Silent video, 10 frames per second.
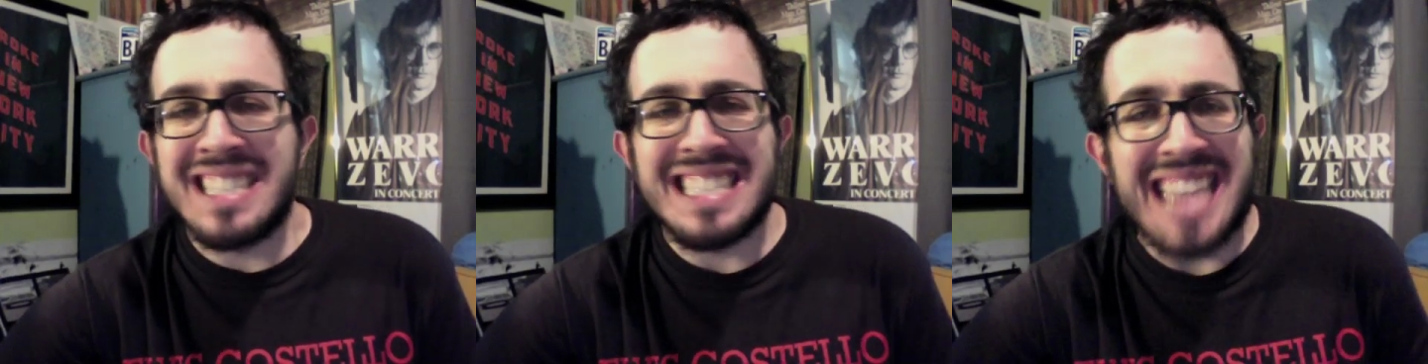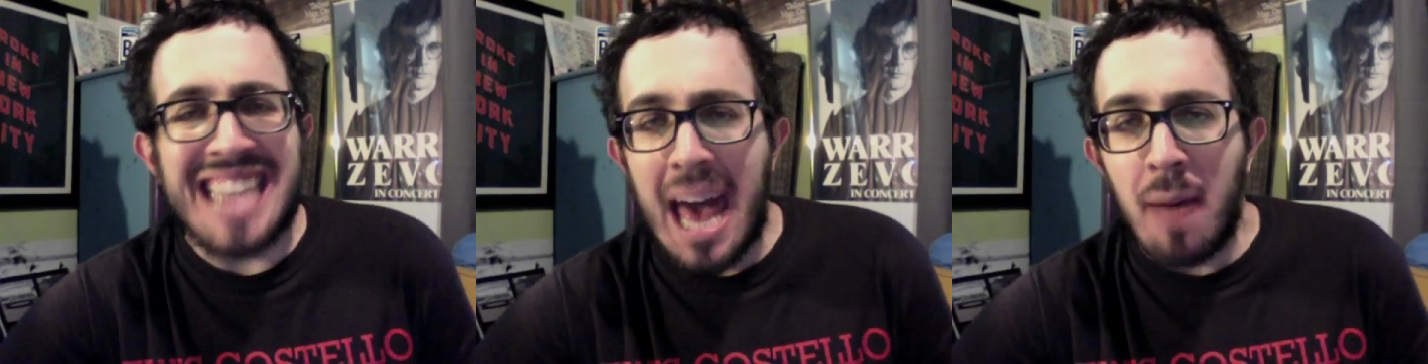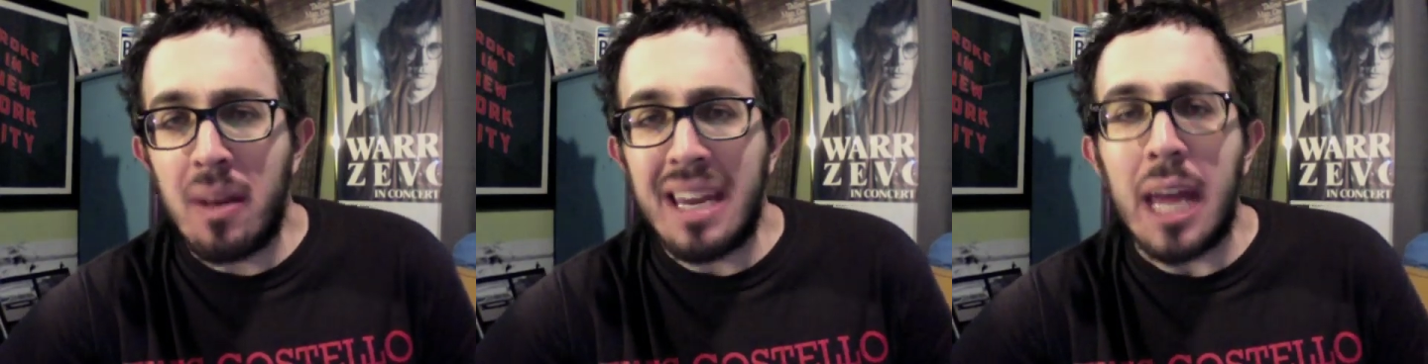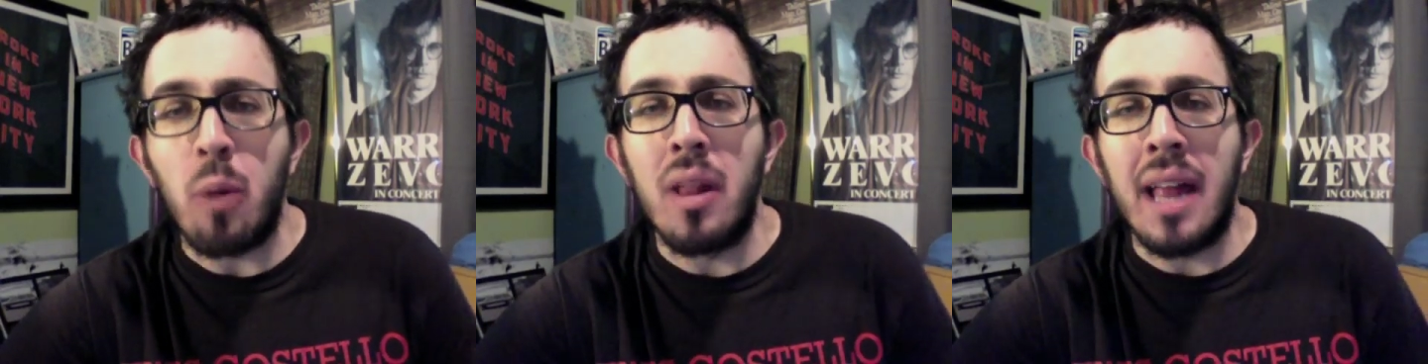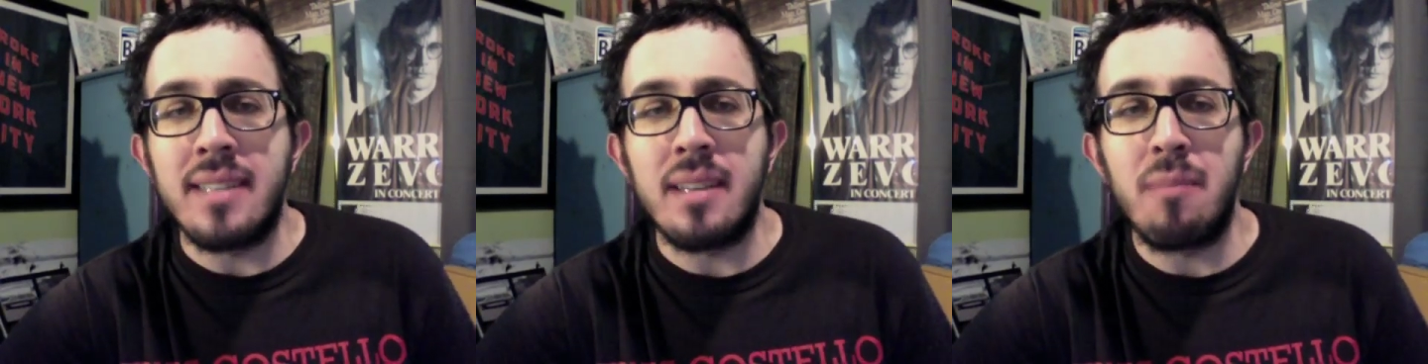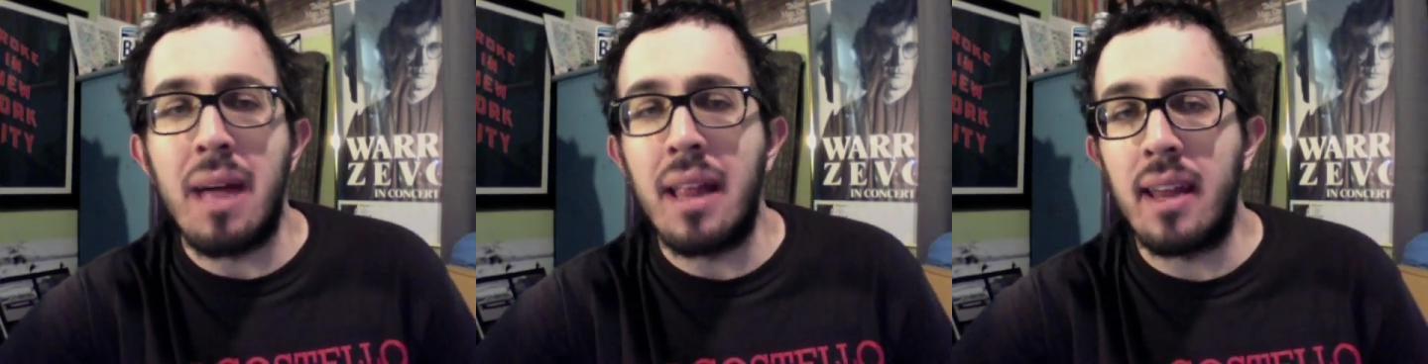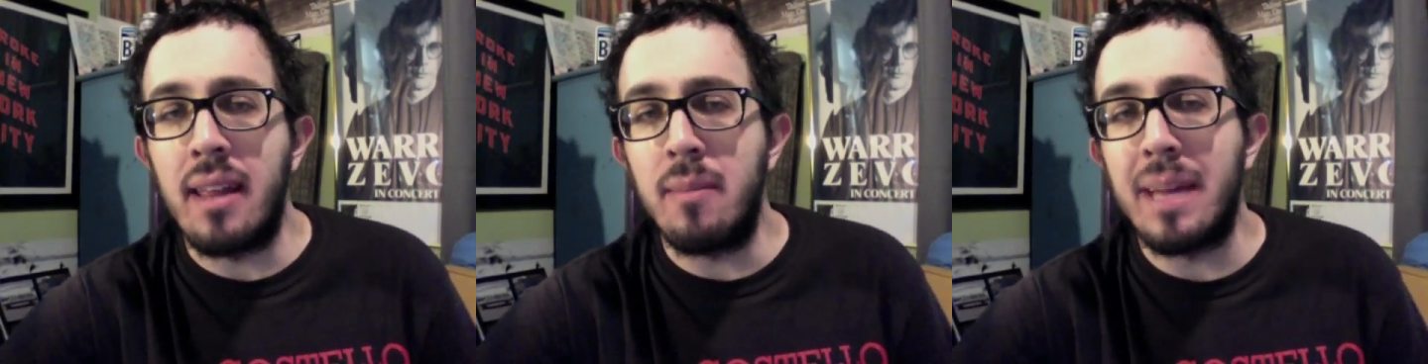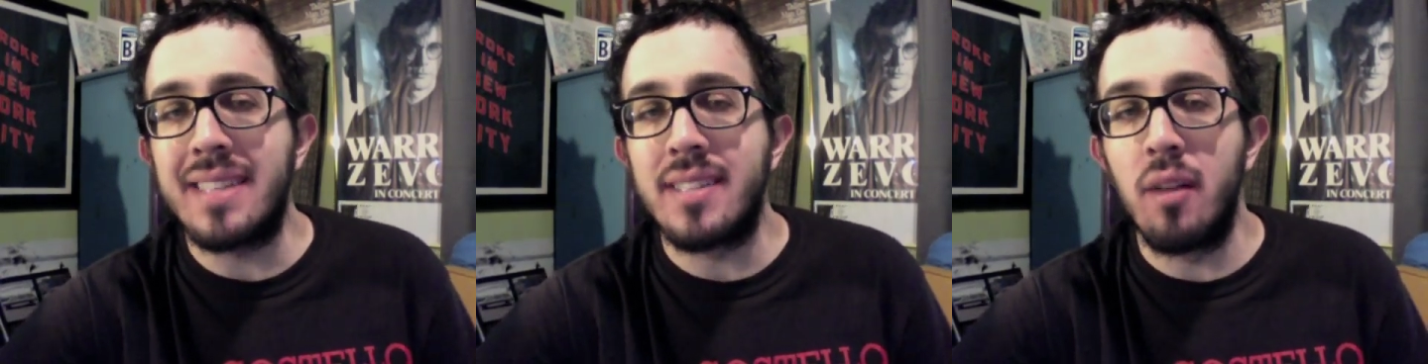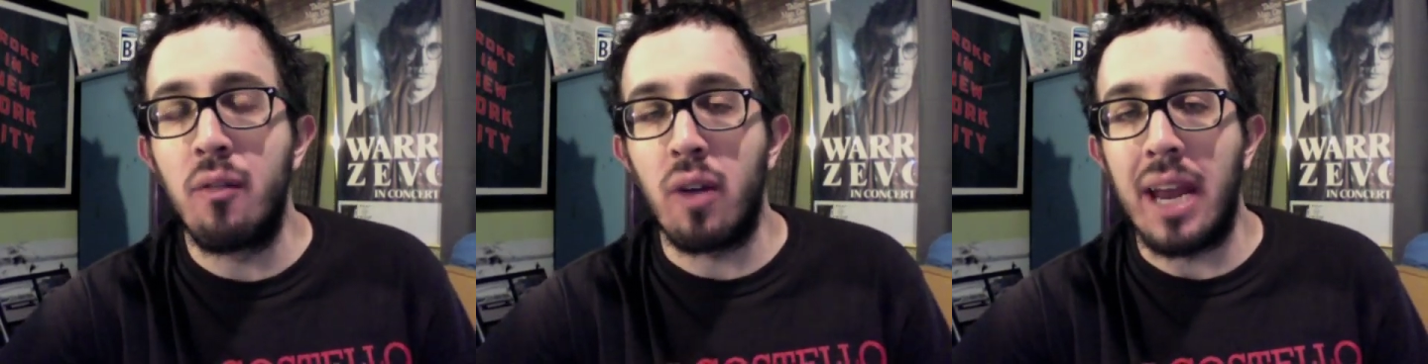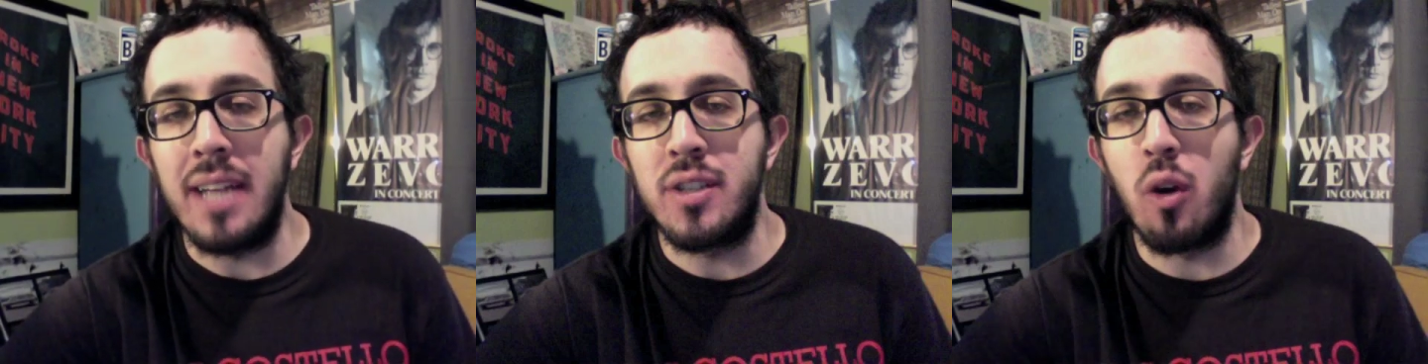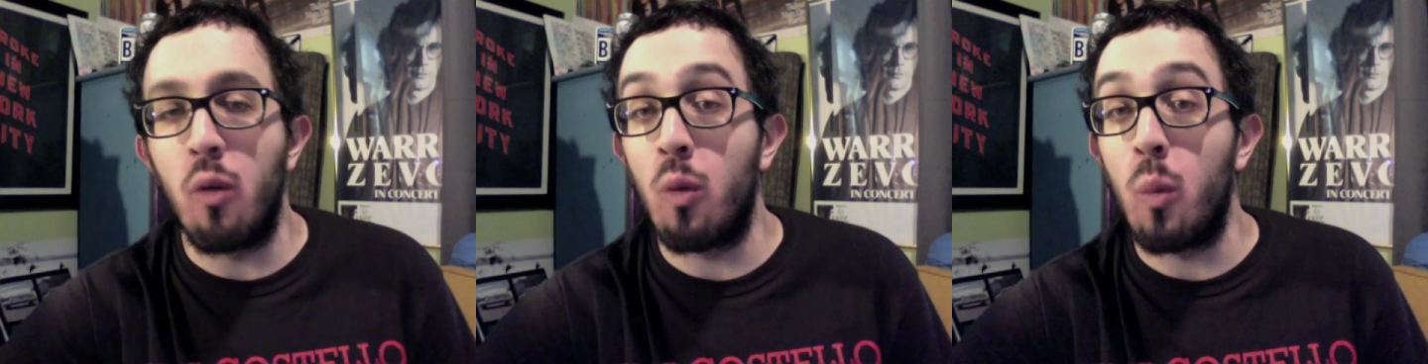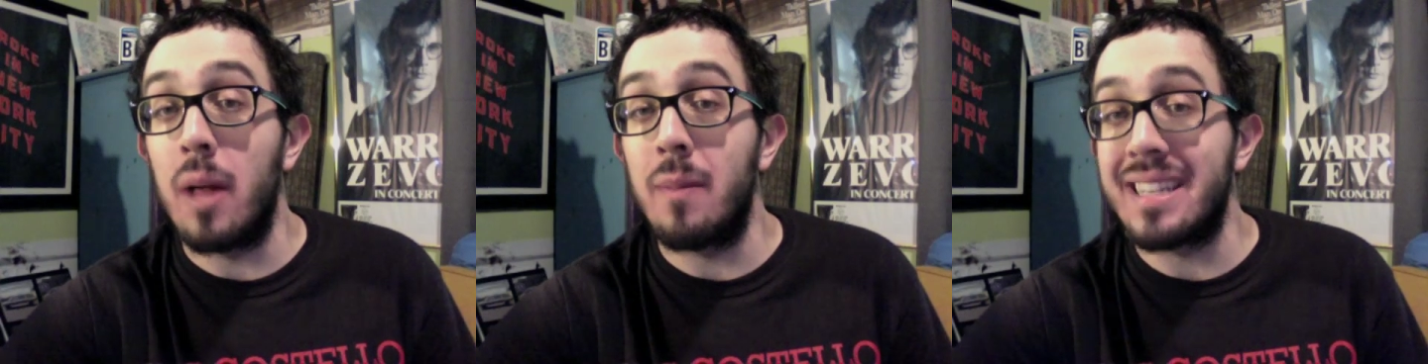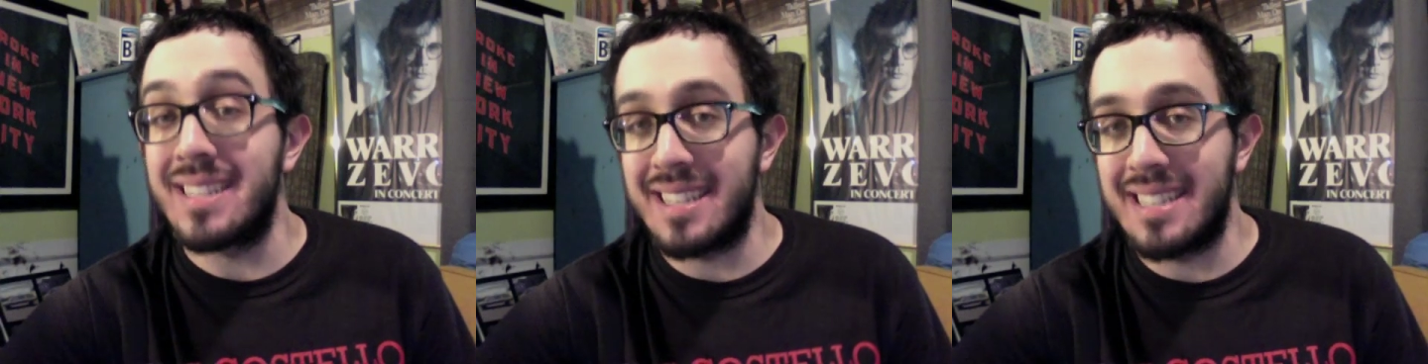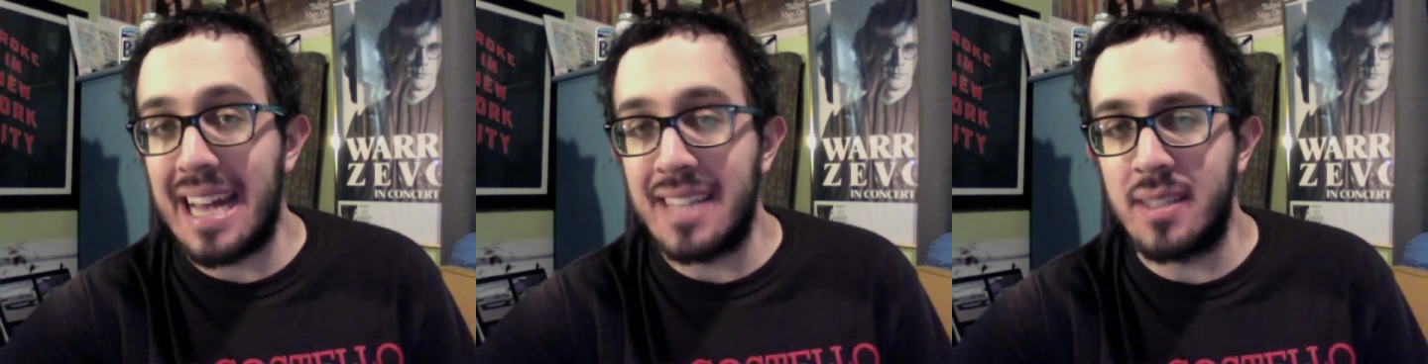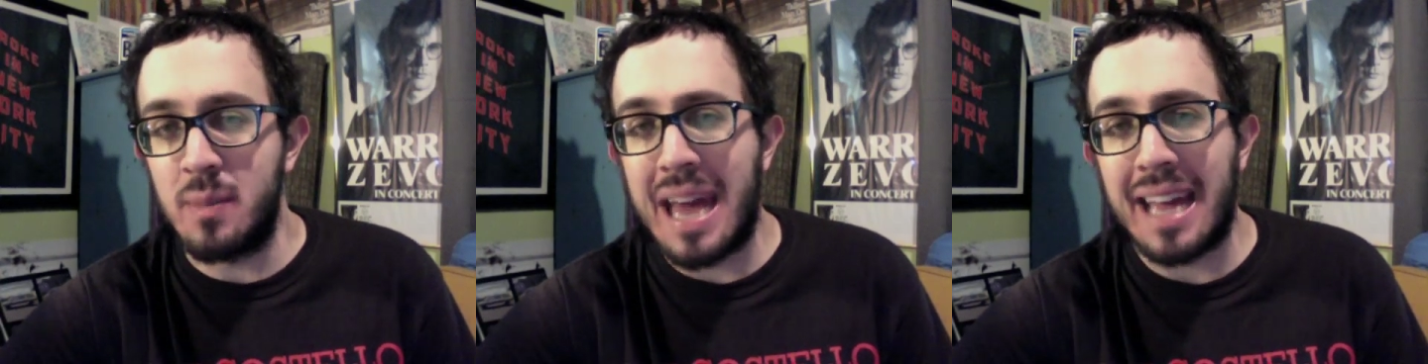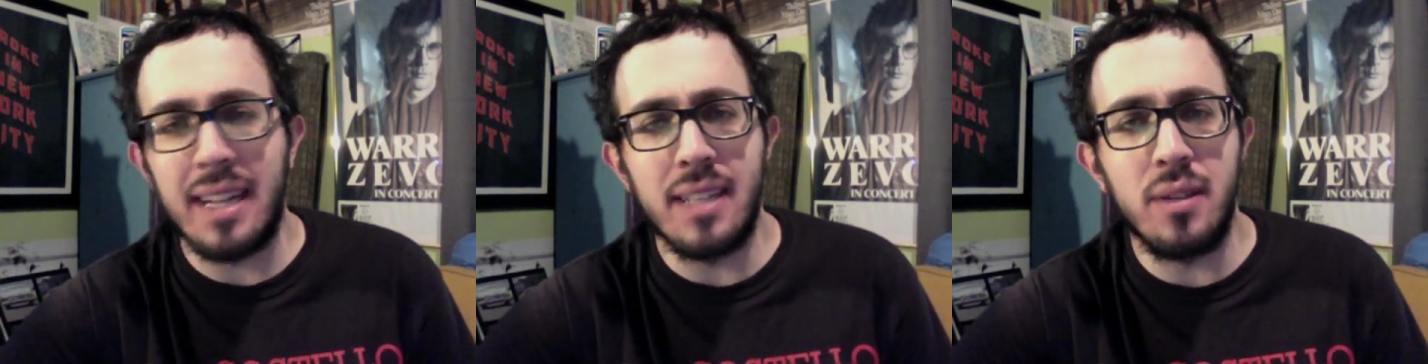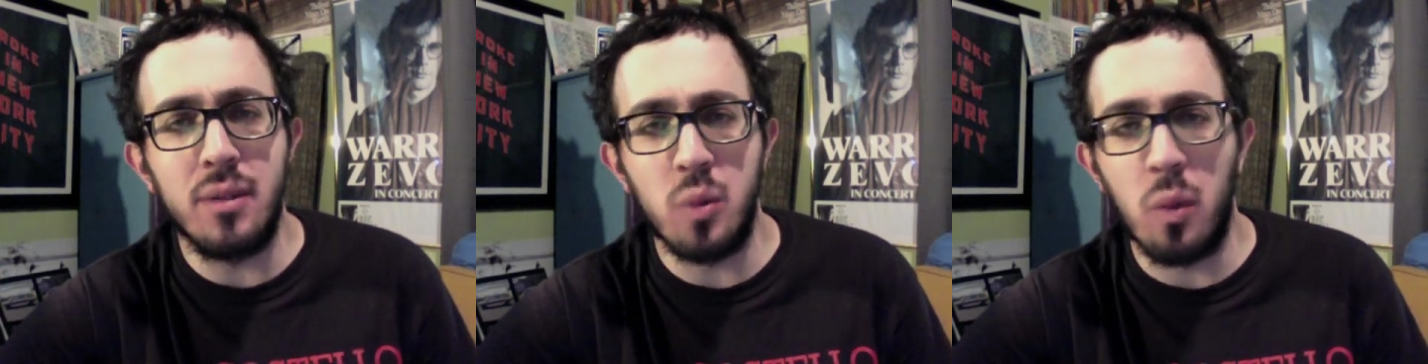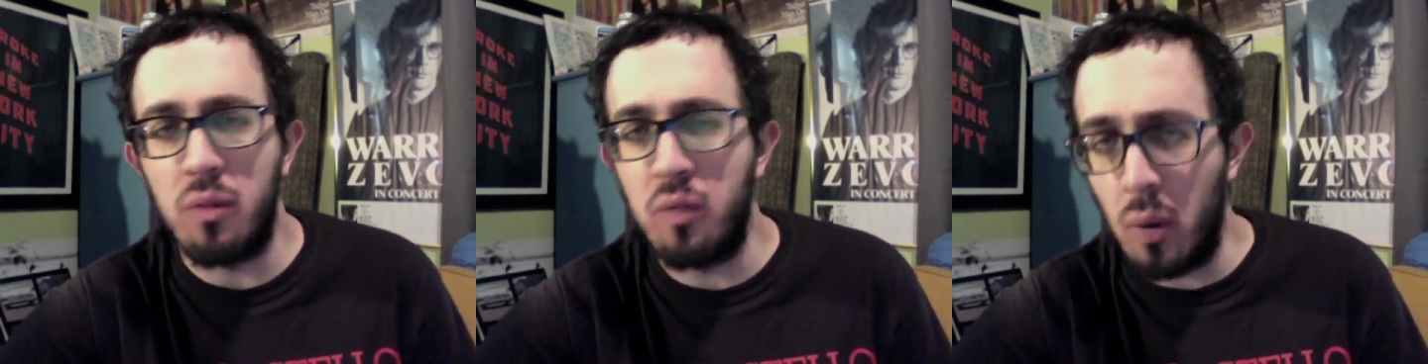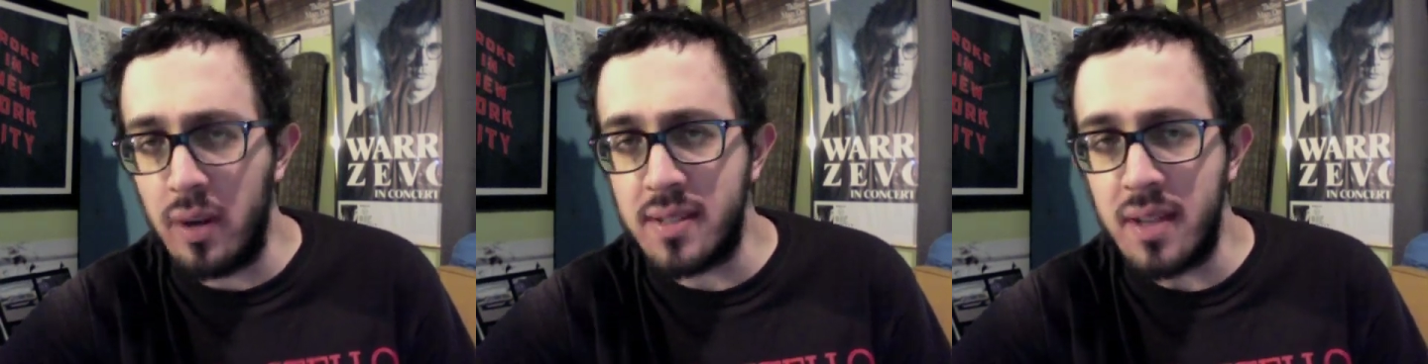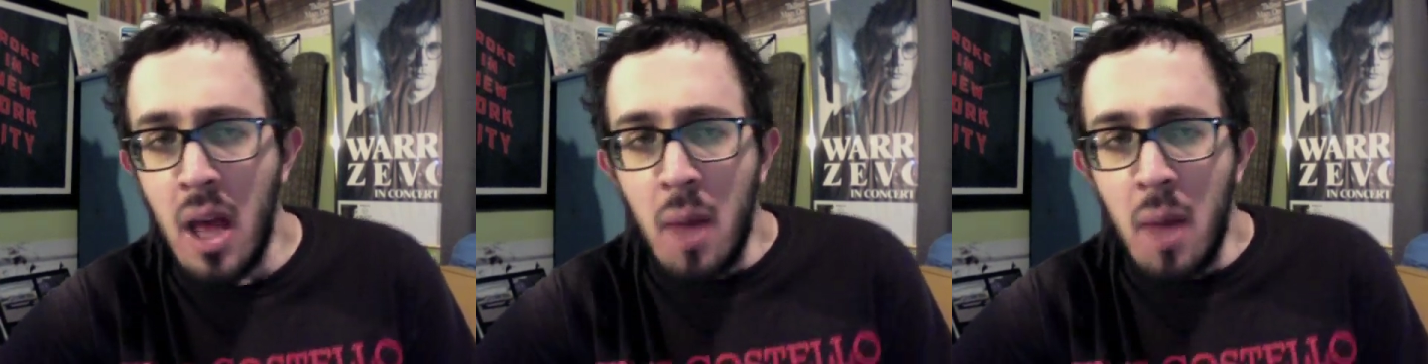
stab and equalizing melody that made Silver Age an overwhelming success is back in its usual force,